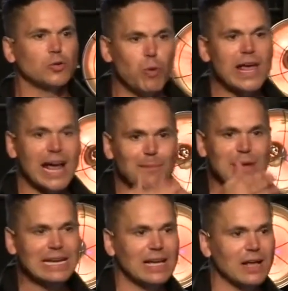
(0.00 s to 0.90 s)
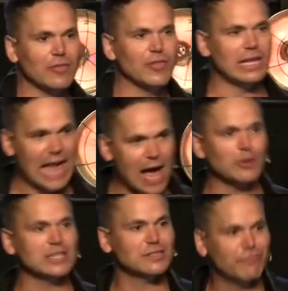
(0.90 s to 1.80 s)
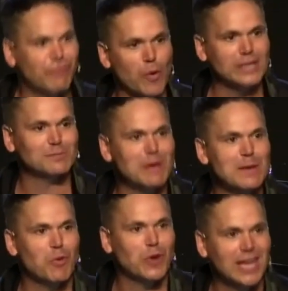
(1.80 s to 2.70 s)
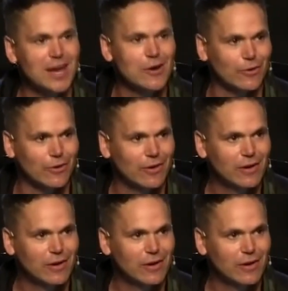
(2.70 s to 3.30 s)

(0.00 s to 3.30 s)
we got to be the loudest voice people hear.